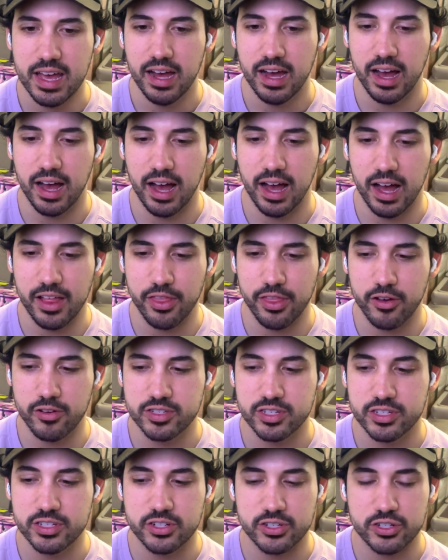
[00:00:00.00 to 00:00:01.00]
those
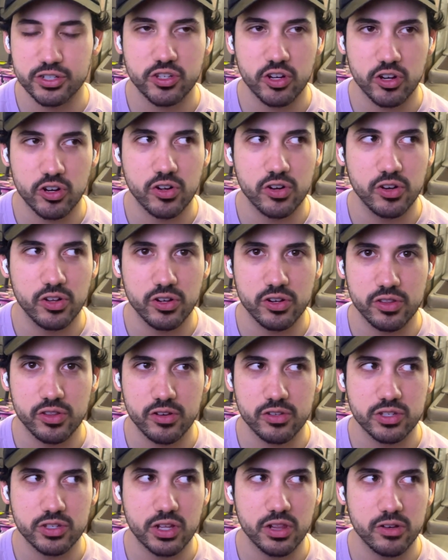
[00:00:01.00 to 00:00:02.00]
in your circle or
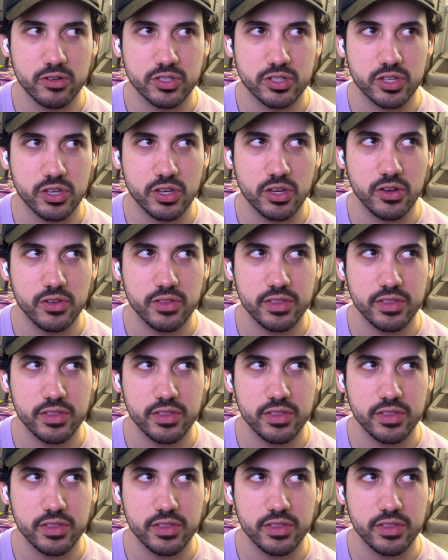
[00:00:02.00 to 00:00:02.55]
those close to you,